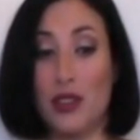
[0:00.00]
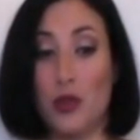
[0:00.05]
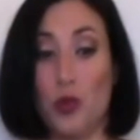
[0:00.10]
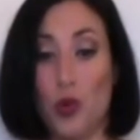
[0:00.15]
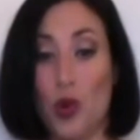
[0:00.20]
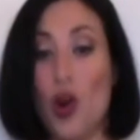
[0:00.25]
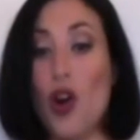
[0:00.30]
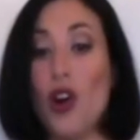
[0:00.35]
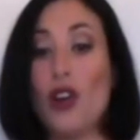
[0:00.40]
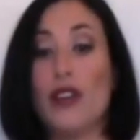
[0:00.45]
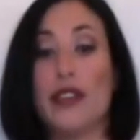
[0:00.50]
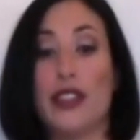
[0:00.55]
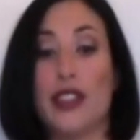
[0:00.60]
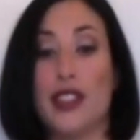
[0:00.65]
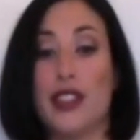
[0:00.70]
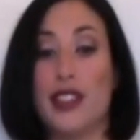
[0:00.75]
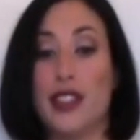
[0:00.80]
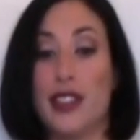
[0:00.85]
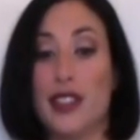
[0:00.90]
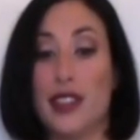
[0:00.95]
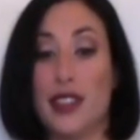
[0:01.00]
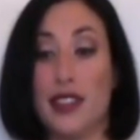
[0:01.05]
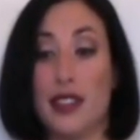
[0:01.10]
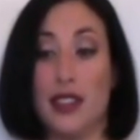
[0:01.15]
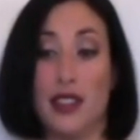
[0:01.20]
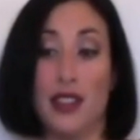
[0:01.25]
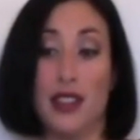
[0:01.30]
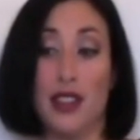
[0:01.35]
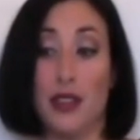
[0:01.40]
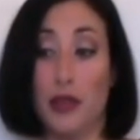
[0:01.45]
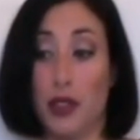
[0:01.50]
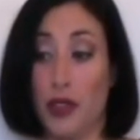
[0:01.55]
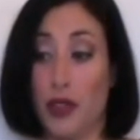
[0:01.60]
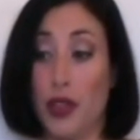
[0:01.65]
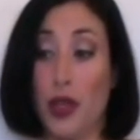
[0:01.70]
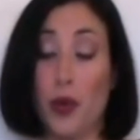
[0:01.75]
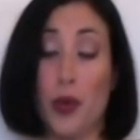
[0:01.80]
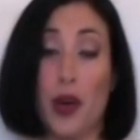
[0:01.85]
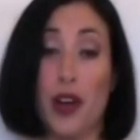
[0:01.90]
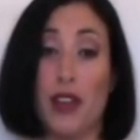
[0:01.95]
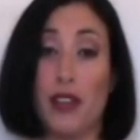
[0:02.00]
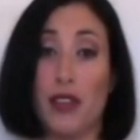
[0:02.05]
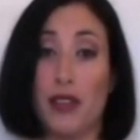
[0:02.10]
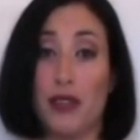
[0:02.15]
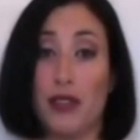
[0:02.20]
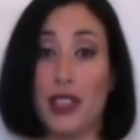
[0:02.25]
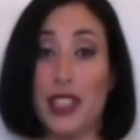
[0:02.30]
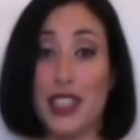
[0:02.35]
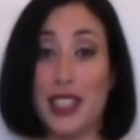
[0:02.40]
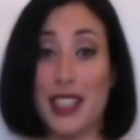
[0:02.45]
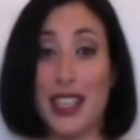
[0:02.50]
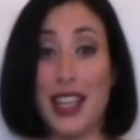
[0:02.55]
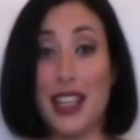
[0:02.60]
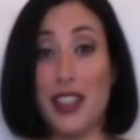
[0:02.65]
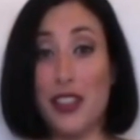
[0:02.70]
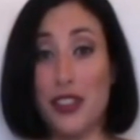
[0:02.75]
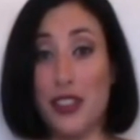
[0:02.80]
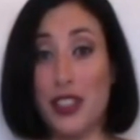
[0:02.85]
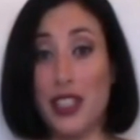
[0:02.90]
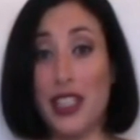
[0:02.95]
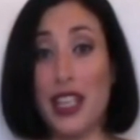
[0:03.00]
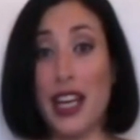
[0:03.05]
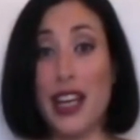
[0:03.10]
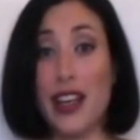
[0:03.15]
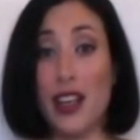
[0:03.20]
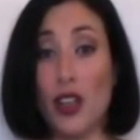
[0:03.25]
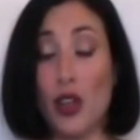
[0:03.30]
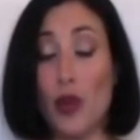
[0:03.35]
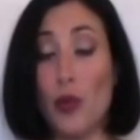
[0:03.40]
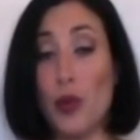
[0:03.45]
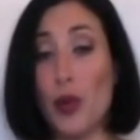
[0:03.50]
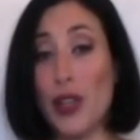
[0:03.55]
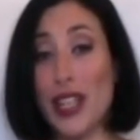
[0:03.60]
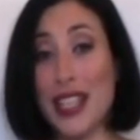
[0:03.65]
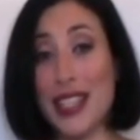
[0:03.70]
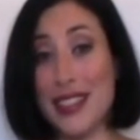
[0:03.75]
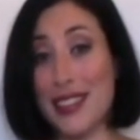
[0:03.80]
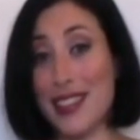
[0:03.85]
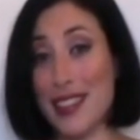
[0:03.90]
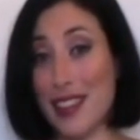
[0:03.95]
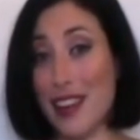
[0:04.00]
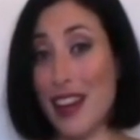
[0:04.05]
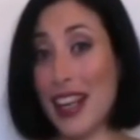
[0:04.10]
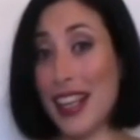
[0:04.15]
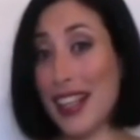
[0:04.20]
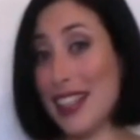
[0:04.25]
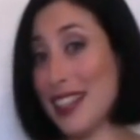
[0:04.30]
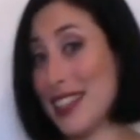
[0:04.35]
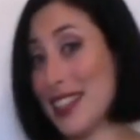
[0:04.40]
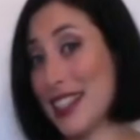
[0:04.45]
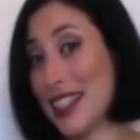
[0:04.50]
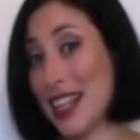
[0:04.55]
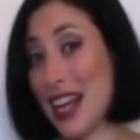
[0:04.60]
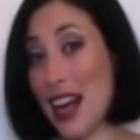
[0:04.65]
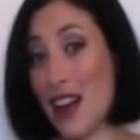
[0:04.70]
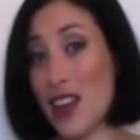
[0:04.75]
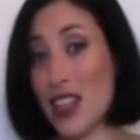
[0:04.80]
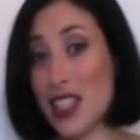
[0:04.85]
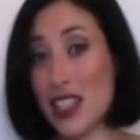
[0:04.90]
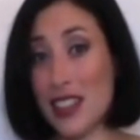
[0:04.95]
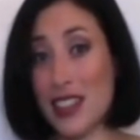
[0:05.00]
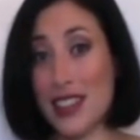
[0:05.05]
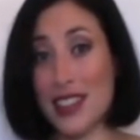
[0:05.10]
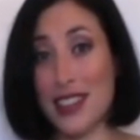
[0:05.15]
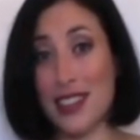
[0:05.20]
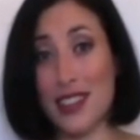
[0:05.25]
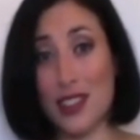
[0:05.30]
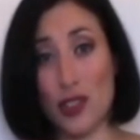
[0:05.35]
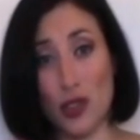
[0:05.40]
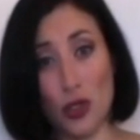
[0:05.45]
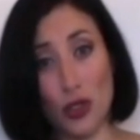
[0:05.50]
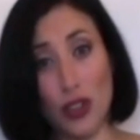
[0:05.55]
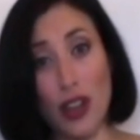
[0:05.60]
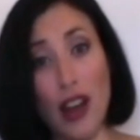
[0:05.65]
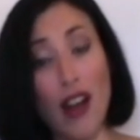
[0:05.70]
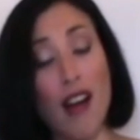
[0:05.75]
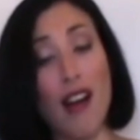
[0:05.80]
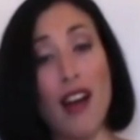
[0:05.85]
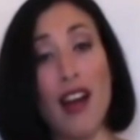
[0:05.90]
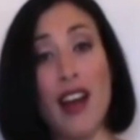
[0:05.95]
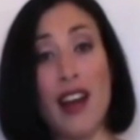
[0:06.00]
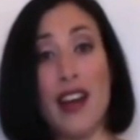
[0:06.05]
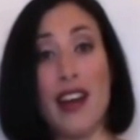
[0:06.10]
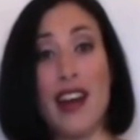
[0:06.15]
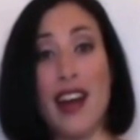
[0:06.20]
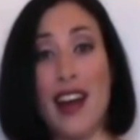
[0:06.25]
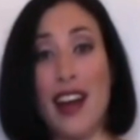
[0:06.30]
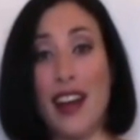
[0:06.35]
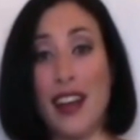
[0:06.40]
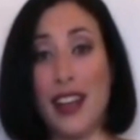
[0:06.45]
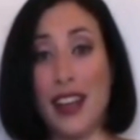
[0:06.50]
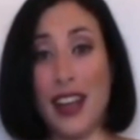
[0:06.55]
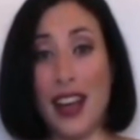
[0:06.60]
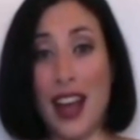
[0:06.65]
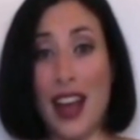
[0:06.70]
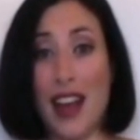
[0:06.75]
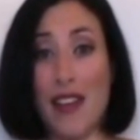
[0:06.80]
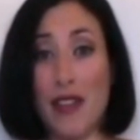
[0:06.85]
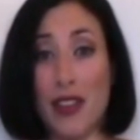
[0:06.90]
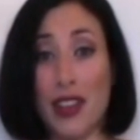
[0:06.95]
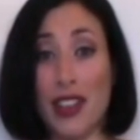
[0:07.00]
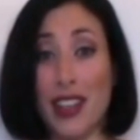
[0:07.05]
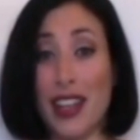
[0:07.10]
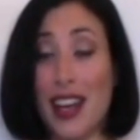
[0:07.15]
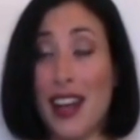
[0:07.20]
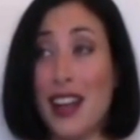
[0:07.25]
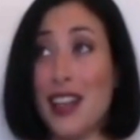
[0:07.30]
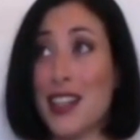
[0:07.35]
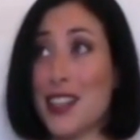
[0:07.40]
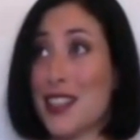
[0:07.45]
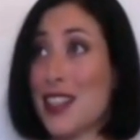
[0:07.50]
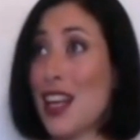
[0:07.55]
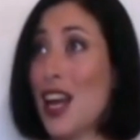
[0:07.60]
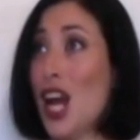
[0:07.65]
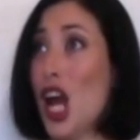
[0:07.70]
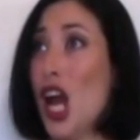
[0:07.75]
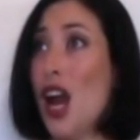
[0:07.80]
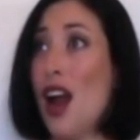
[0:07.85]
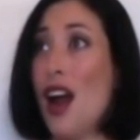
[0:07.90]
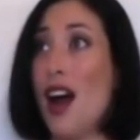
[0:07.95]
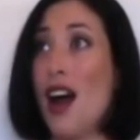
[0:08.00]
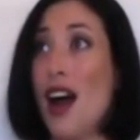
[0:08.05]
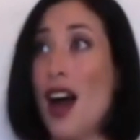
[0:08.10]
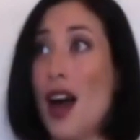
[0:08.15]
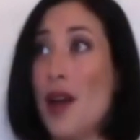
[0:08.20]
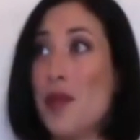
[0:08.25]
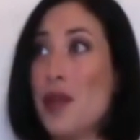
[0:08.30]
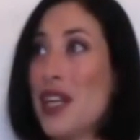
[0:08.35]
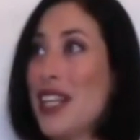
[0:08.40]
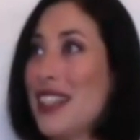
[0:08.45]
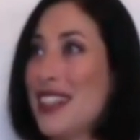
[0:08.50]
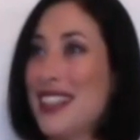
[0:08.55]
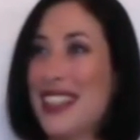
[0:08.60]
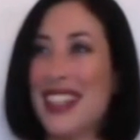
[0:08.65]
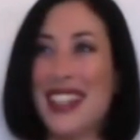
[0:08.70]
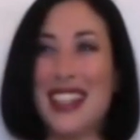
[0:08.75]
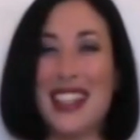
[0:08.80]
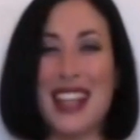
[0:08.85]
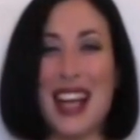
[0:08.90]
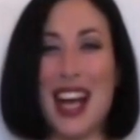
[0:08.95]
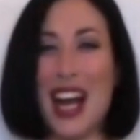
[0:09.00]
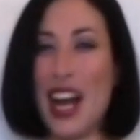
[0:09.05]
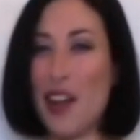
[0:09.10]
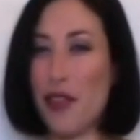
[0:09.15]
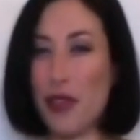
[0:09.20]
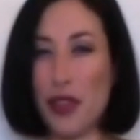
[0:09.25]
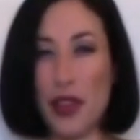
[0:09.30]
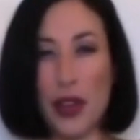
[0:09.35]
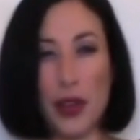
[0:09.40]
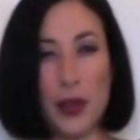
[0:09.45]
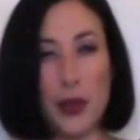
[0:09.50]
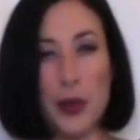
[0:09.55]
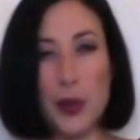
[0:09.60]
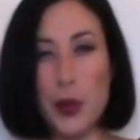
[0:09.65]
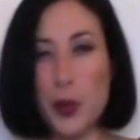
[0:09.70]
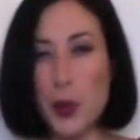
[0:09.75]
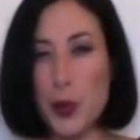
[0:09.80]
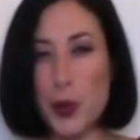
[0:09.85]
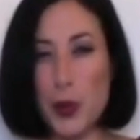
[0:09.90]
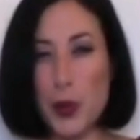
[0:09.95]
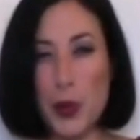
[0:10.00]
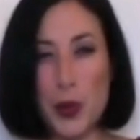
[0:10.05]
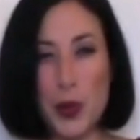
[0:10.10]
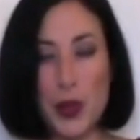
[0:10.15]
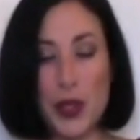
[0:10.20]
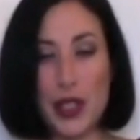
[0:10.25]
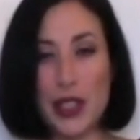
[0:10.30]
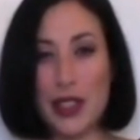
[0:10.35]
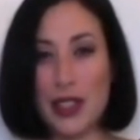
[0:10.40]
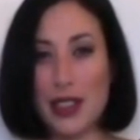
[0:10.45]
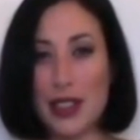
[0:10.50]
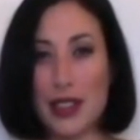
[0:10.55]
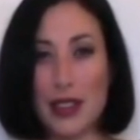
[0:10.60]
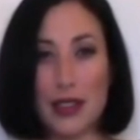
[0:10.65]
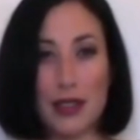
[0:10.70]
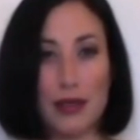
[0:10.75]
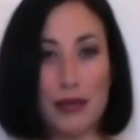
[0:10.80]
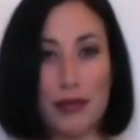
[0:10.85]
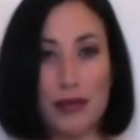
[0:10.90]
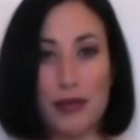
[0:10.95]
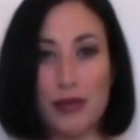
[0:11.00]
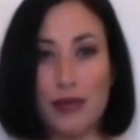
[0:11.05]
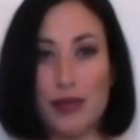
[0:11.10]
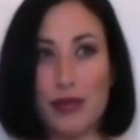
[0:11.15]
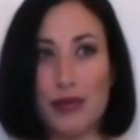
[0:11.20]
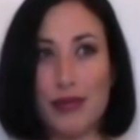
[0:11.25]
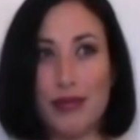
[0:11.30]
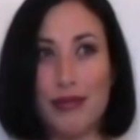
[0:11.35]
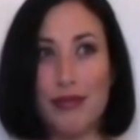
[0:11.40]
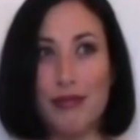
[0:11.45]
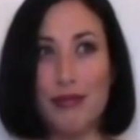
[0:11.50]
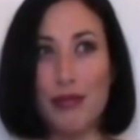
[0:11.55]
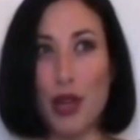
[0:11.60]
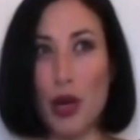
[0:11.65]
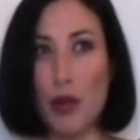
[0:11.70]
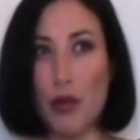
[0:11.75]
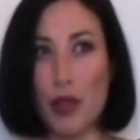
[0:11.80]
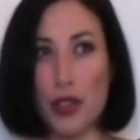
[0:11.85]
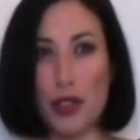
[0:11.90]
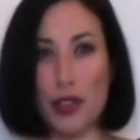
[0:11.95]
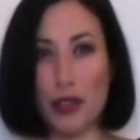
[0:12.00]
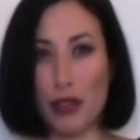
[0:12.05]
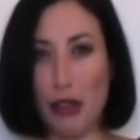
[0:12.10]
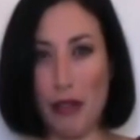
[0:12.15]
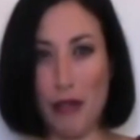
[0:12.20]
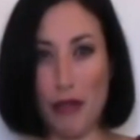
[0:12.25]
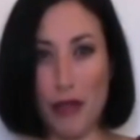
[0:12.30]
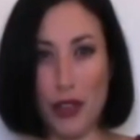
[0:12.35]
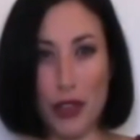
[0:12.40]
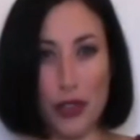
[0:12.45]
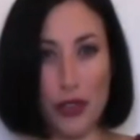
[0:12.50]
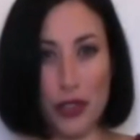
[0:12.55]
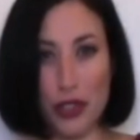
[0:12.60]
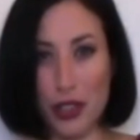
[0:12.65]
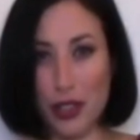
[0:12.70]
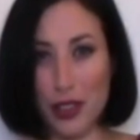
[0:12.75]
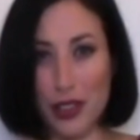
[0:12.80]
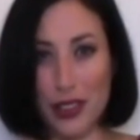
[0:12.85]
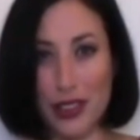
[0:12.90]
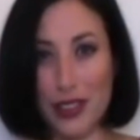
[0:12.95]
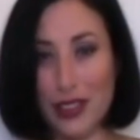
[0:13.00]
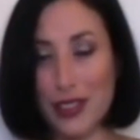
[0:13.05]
was very well written, and you do get a lot more insight into the characters and storyline and everything else. It didn't have those moments of confusion